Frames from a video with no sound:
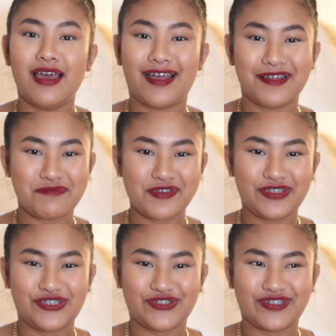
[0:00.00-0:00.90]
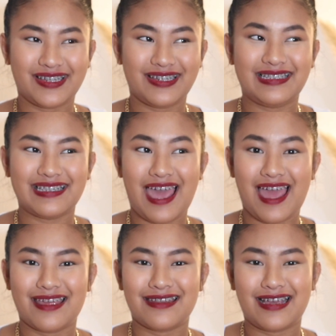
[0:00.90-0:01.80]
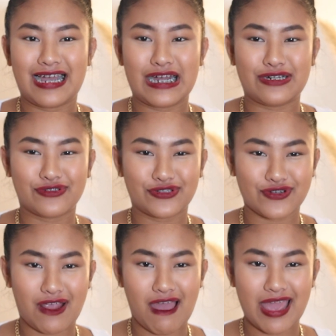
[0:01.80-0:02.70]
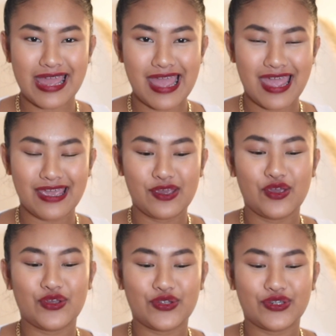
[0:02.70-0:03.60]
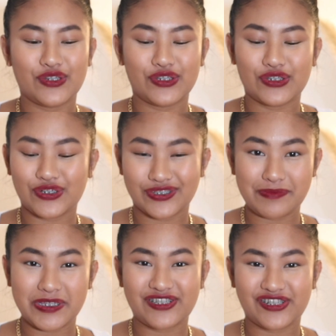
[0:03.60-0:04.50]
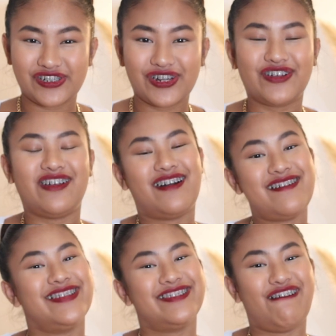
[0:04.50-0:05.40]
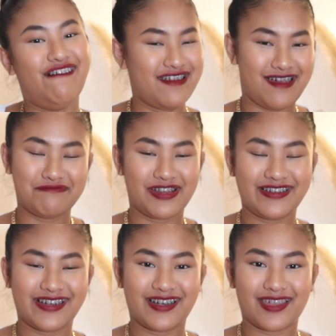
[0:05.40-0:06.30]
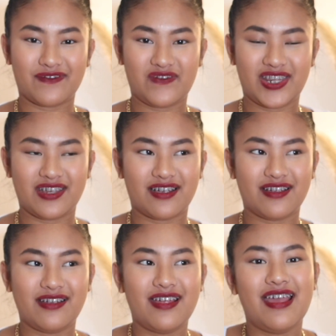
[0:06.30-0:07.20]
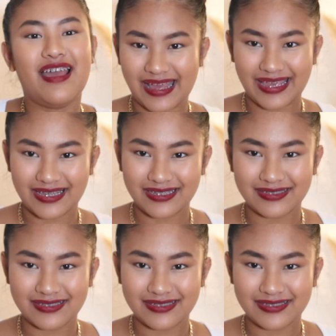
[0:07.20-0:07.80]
Hope you enjoyed, and I'll try not to be such a long ass on uploading another video. Bye.